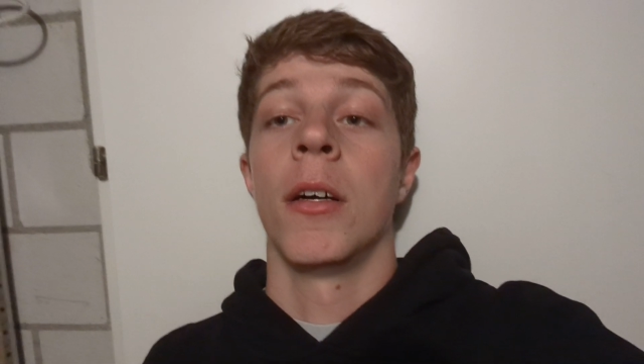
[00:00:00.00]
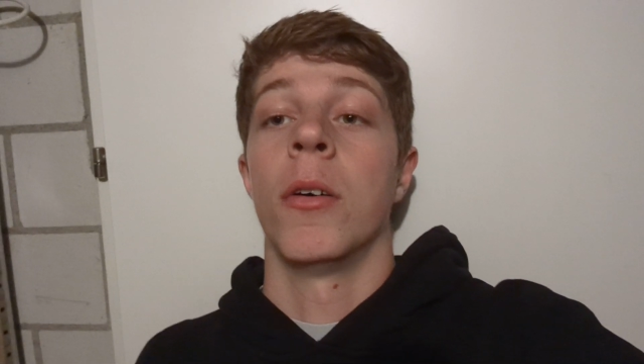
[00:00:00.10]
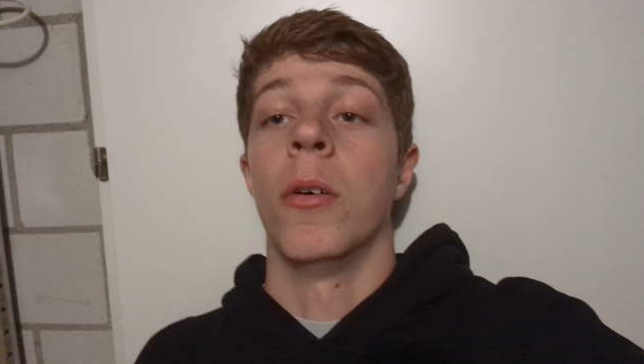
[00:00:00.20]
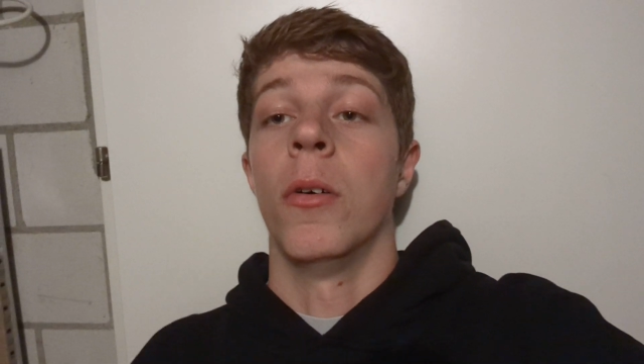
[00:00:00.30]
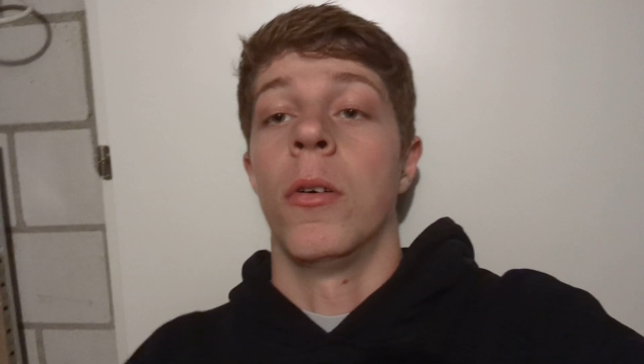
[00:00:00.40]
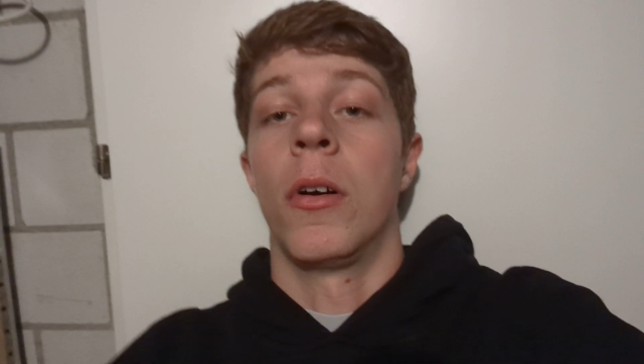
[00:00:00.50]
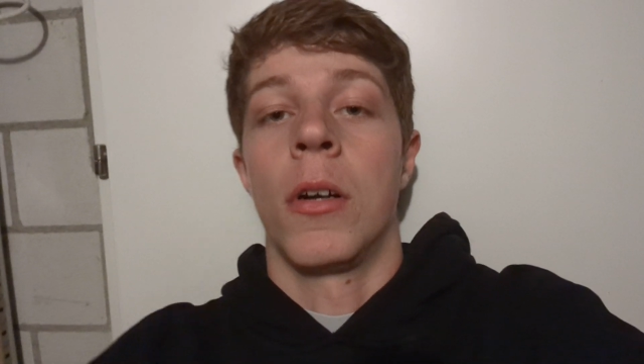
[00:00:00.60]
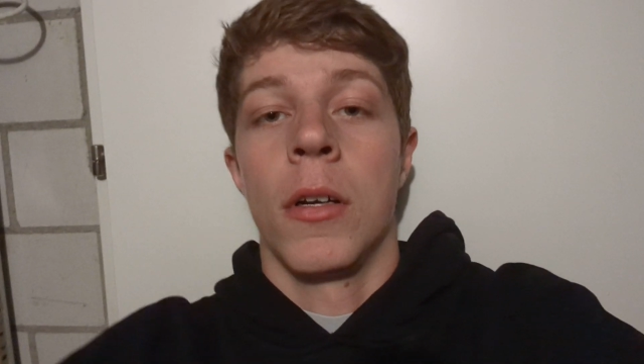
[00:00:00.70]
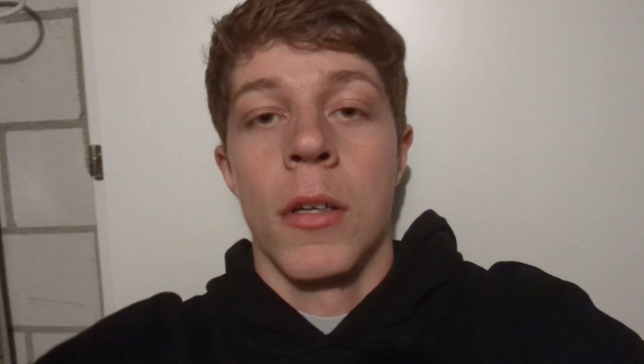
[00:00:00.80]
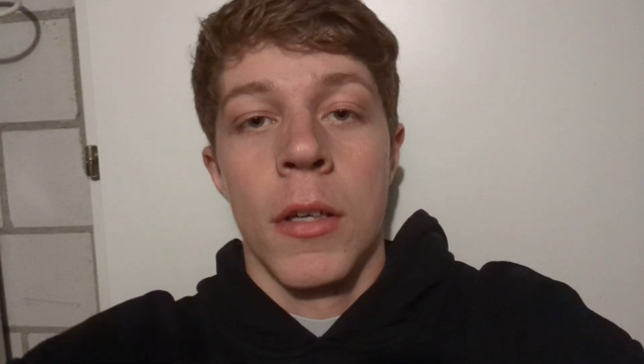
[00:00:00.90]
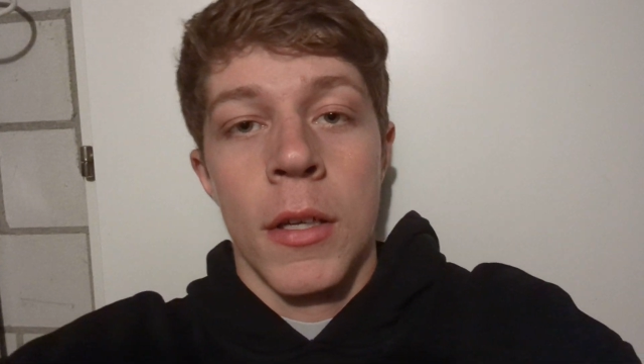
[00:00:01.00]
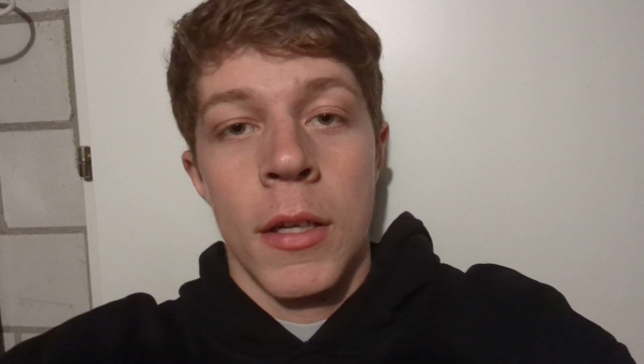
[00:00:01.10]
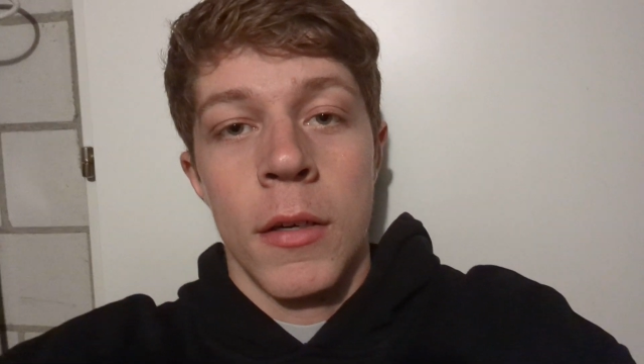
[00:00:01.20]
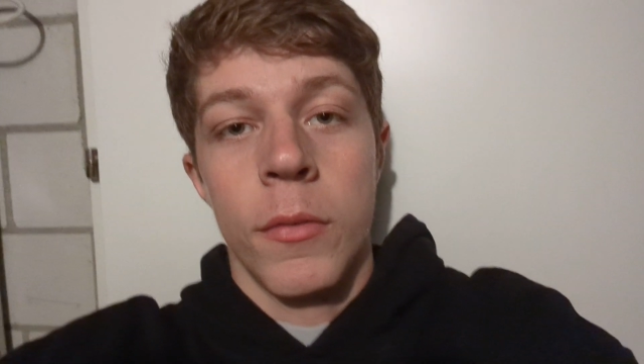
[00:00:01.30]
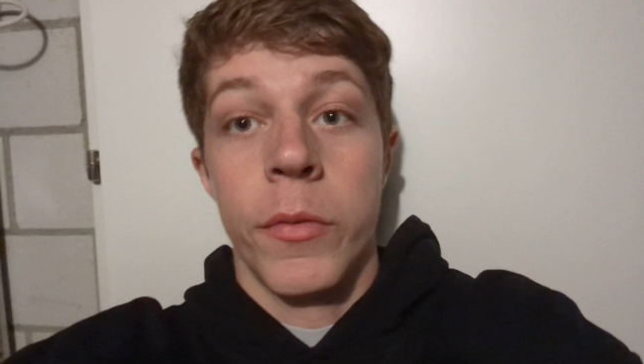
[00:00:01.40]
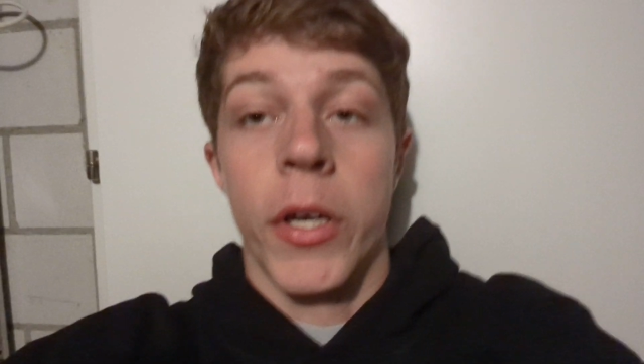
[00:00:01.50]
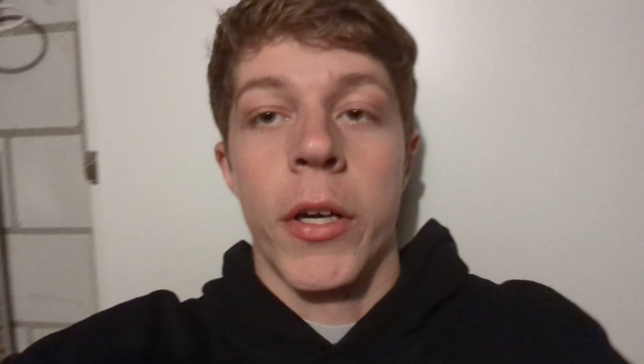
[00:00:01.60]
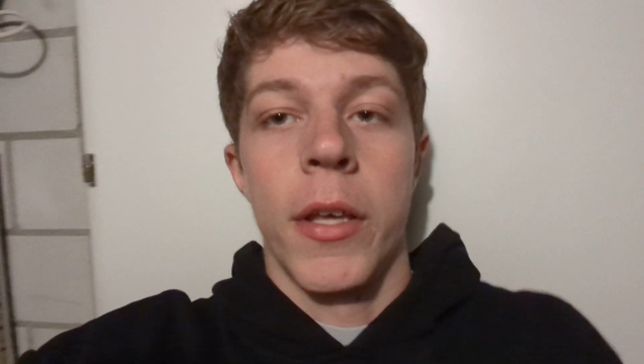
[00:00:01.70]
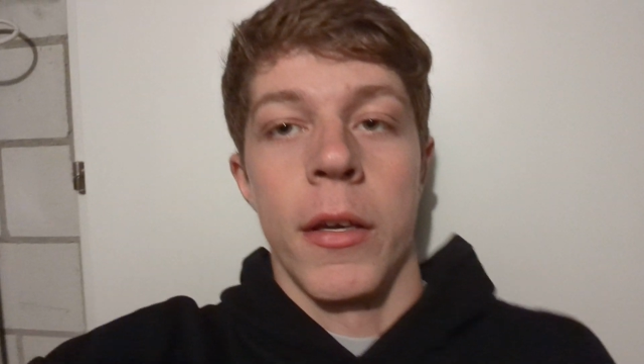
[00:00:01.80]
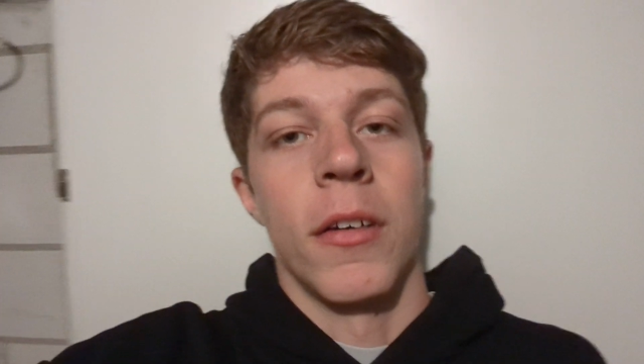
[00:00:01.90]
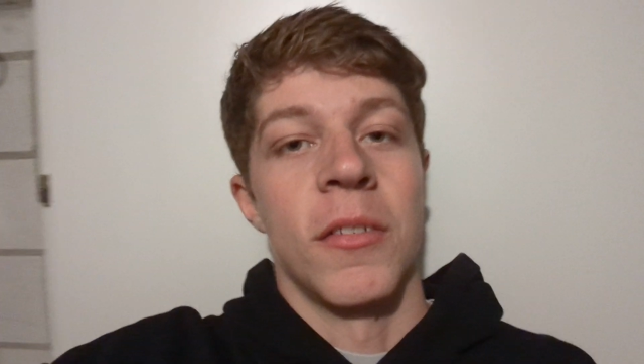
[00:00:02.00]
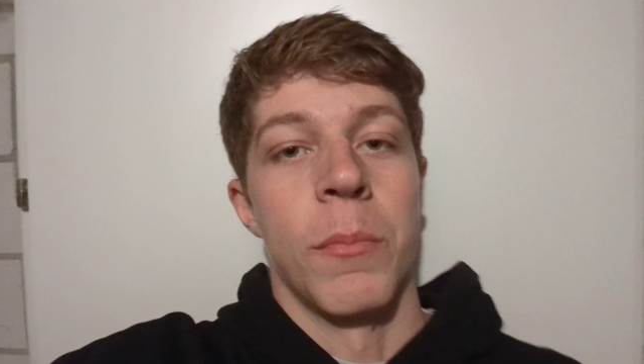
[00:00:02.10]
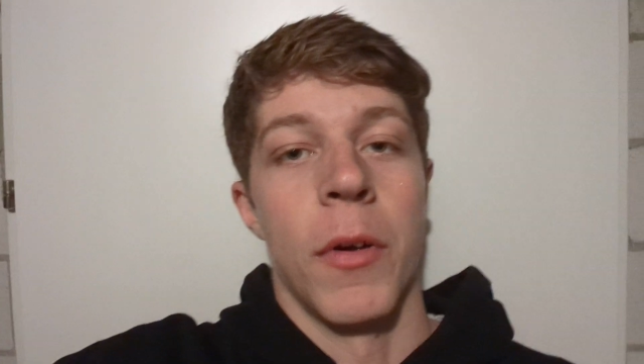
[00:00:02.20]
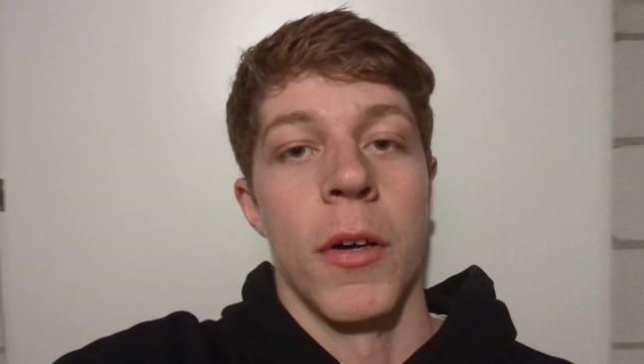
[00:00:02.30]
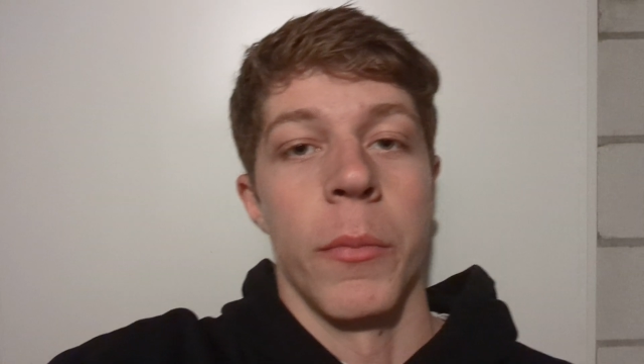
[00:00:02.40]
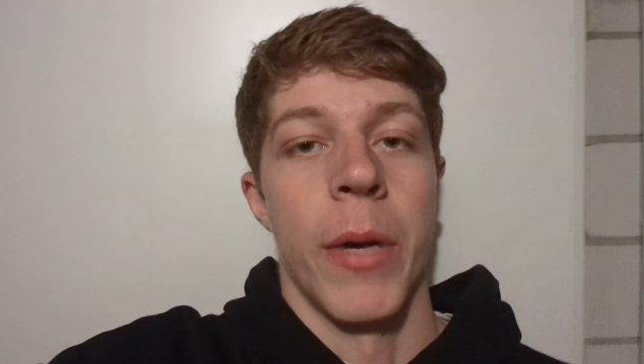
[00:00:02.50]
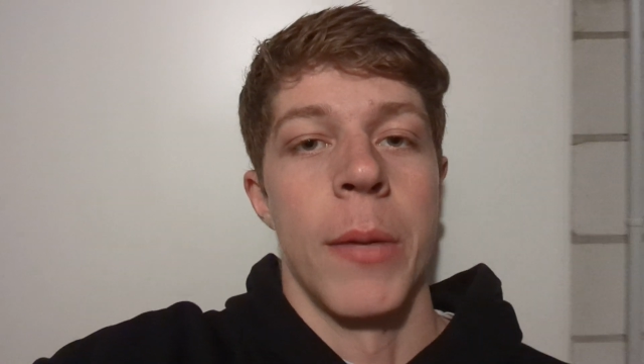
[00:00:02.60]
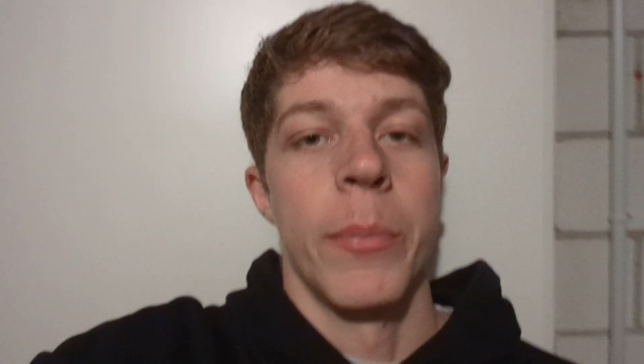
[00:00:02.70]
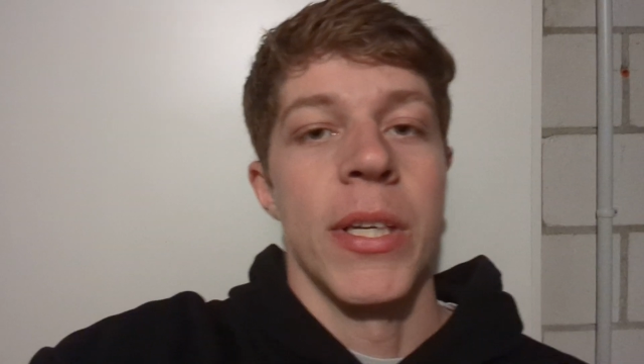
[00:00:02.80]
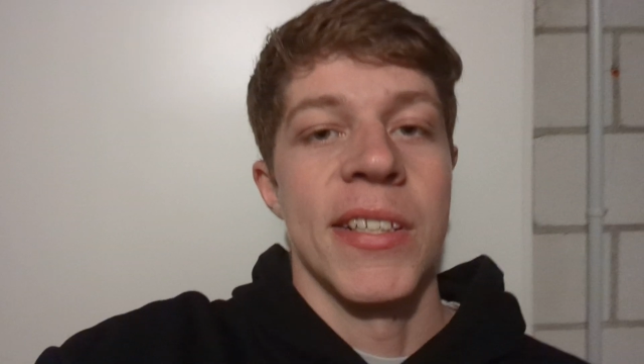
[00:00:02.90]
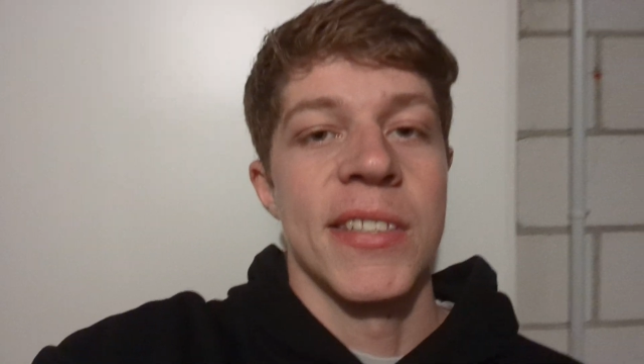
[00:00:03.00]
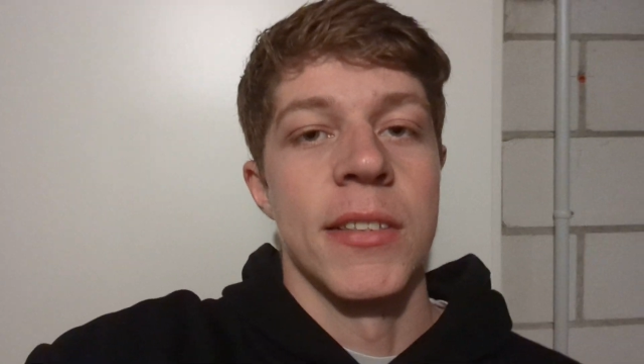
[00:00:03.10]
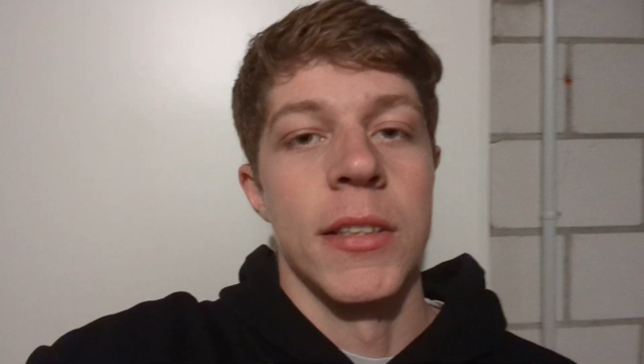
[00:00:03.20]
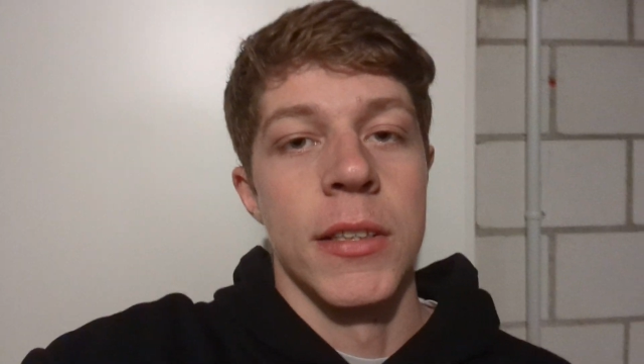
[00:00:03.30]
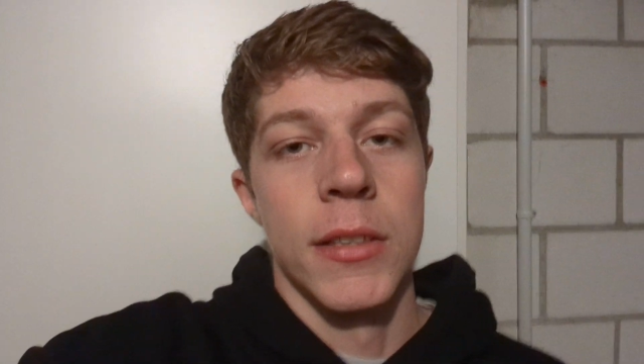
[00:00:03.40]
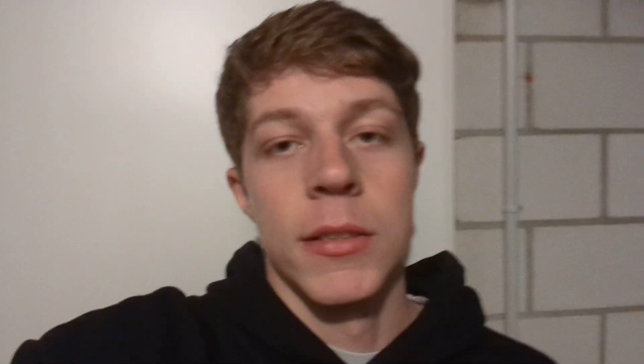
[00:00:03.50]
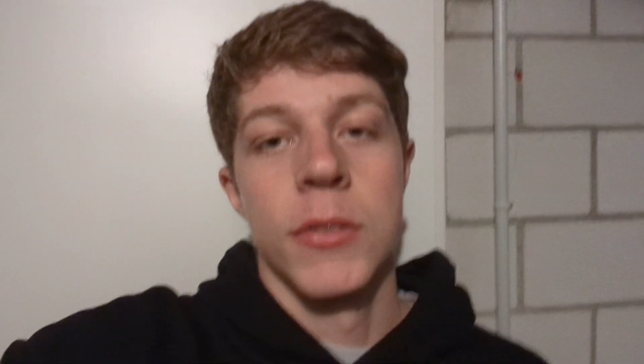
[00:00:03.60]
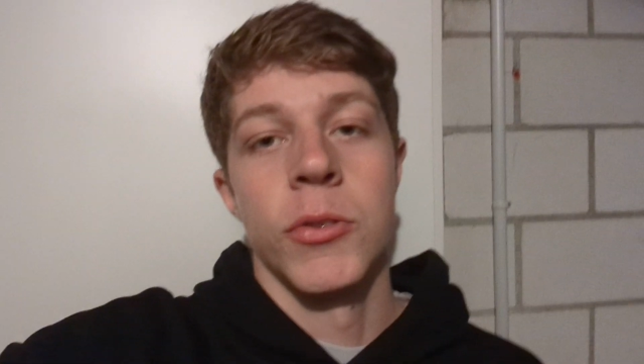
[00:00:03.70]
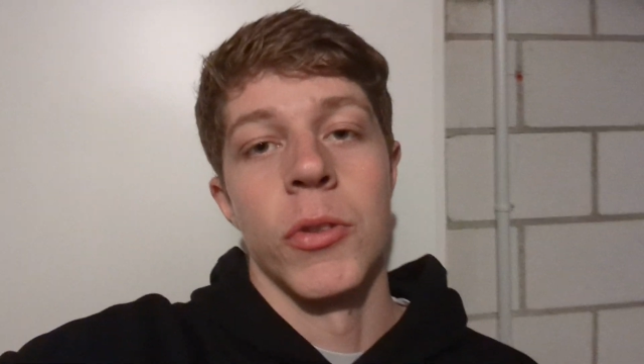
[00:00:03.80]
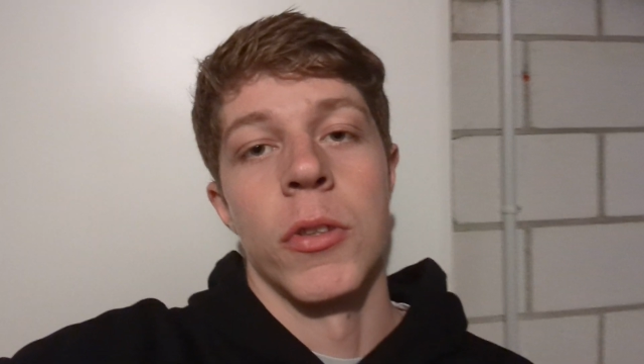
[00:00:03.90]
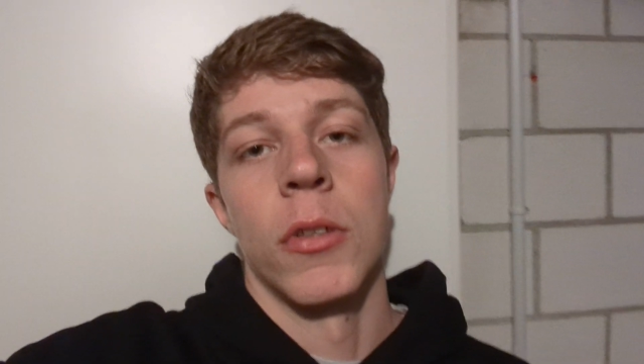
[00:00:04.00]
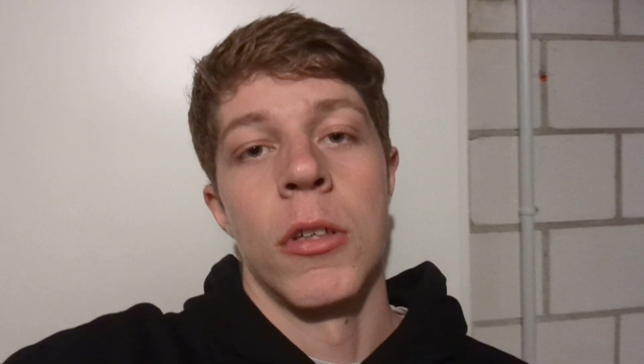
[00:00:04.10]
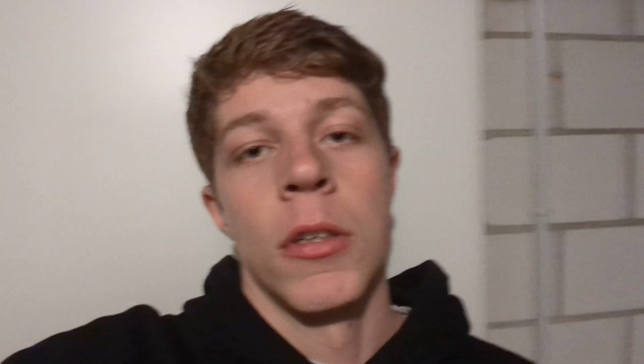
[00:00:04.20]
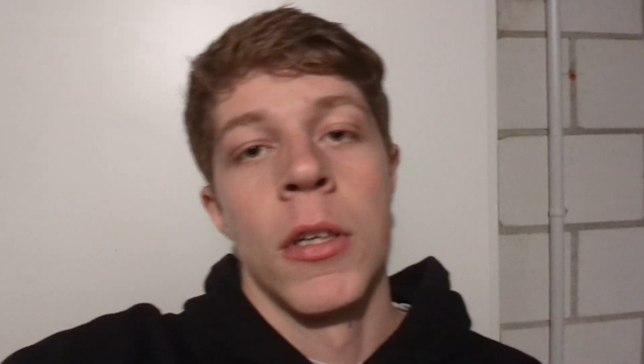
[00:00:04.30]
or working on my business, or